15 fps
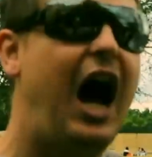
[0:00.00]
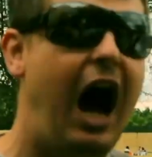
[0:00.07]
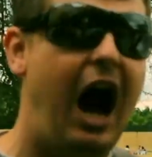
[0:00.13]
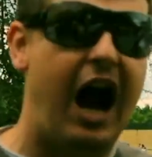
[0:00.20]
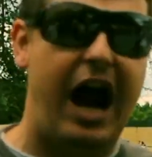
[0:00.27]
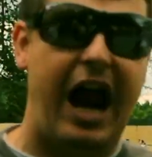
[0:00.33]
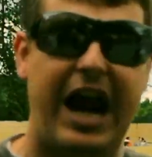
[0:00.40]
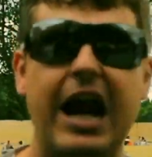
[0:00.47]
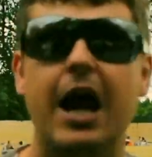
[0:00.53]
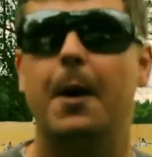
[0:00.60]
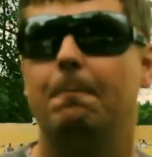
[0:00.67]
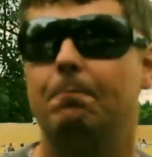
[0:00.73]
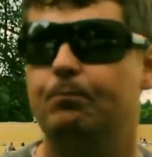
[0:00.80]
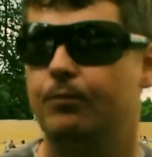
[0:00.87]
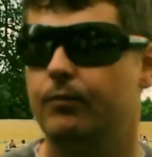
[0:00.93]
die
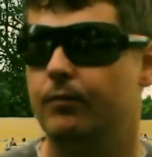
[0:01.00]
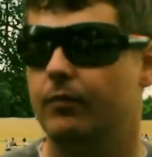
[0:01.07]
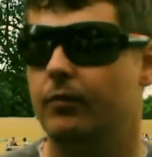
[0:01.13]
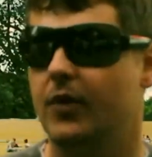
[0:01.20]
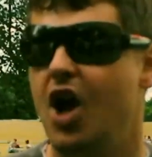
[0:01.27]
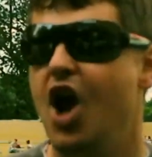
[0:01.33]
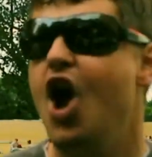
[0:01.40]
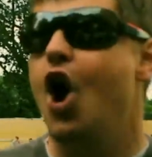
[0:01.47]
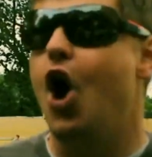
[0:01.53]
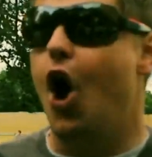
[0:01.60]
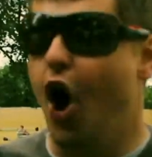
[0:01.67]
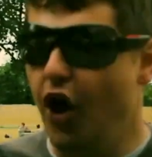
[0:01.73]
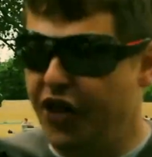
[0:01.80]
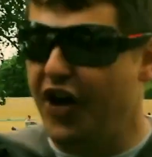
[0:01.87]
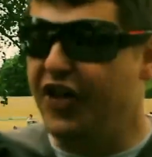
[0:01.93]

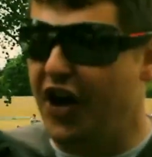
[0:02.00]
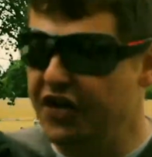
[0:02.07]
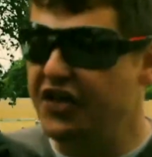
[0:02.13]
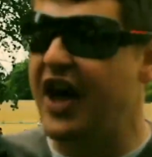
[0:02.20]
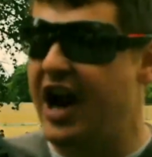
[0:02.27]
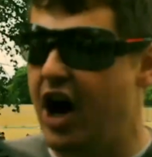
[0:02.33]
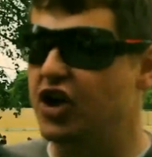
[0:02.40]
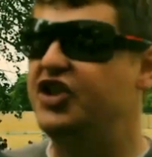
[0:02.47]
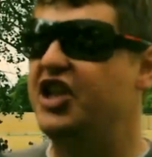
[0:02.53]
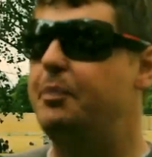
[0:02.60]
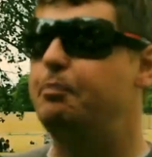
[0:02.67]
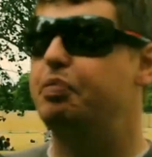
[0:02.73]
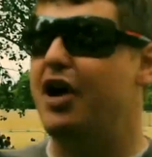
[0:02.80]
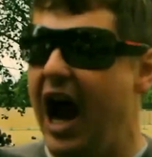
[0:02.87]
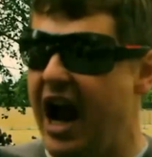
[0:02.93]
other than they are
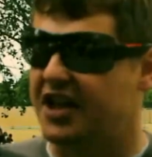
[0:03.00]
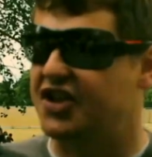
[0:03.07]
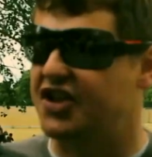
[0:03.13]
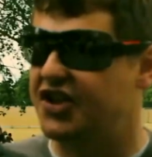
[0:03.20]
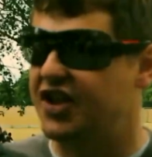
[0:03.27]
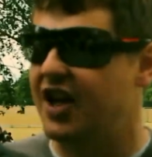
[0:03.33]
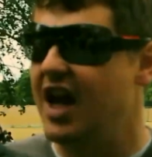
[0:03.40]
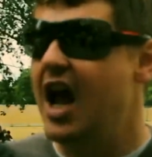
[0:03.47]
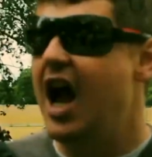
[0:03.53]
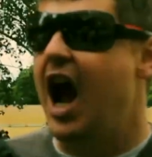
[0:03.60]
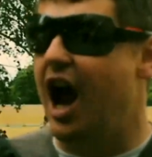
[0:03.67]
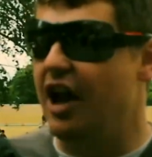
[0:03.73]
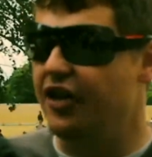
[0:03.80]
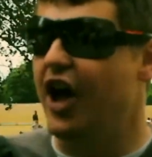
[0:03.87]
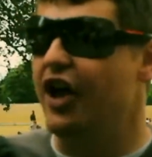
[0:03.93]
depressed
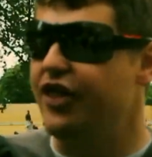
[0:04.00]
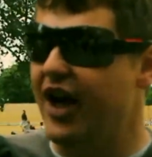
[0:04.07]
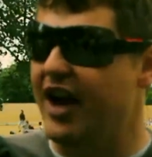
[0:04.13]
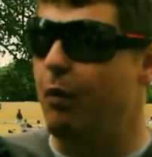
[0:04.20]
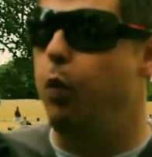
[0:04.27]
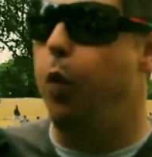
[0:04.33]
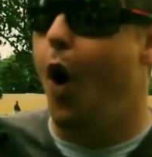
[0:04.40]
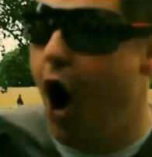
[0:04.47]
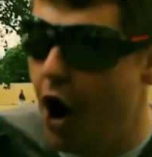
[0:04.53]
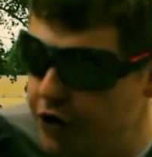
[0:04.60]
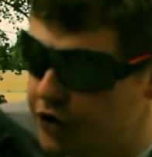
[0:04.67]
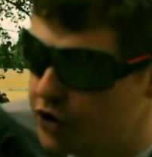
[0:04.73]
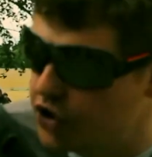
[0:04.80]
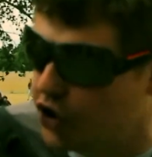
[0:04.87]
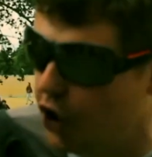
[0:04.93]
and that they
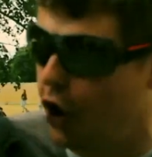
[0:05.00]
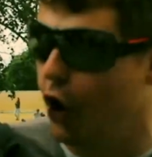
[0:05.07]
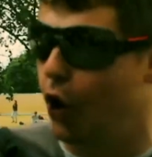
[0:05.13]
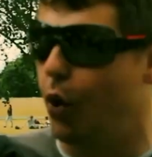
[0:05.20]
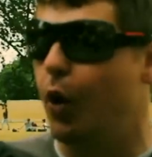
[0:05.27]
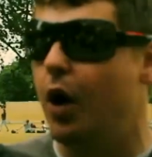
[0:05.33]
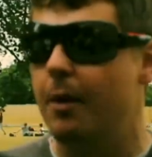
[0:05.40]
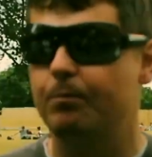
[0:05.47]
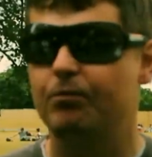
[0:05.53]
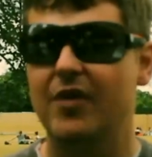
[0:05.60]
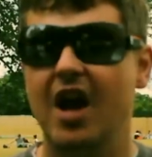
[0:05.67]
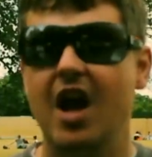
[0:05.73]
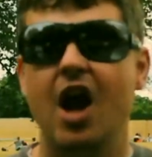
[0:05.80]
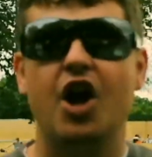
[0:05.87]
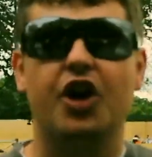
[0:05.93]
want to
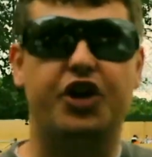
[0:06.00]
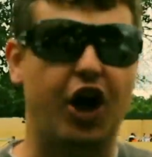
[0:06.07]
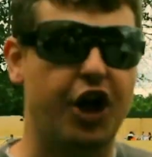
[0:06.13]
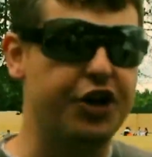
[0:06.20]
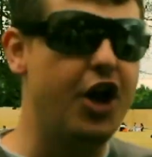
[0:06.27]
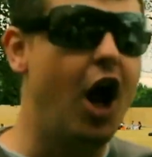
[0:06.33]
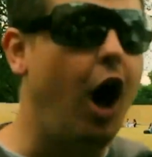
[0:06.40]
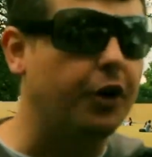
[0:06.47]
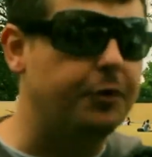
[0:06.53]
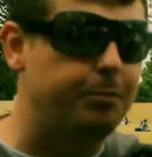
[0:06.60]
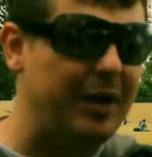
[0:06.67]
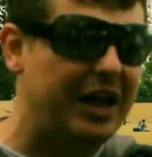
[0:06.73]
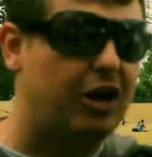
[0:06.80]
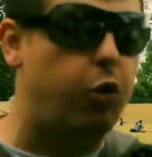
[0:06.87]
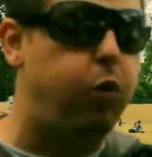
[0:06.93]
cannot
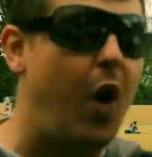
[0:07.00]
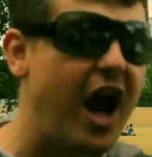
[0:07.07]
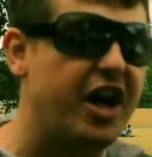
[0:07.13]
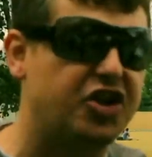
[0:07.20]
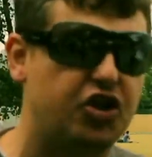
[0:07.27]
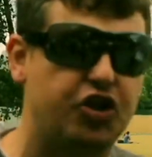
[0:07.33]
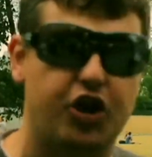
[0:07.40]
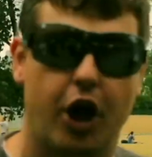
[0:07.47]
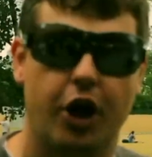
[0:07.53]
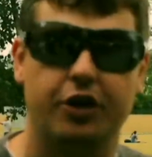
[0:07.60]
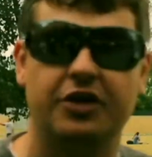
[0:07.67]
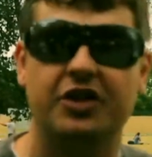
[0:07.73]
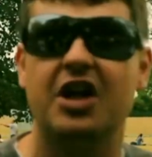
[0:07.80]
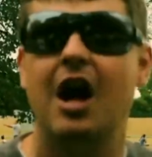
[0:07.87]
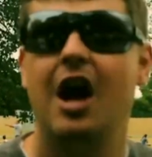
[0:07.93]
be
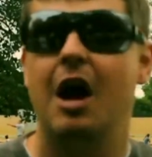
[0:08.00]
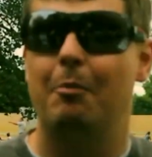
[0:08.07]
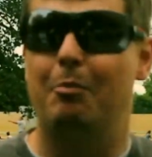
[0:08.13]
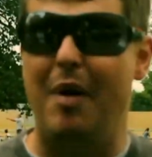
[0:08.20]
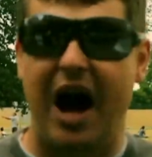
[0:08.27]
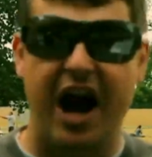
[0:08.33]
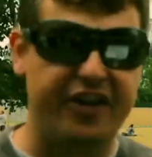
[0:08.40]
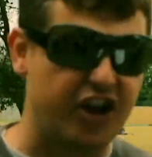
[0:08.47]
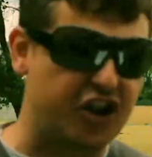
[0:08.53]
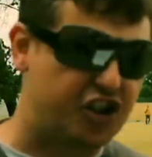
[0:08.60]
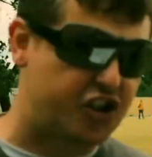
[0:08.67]
questioned by the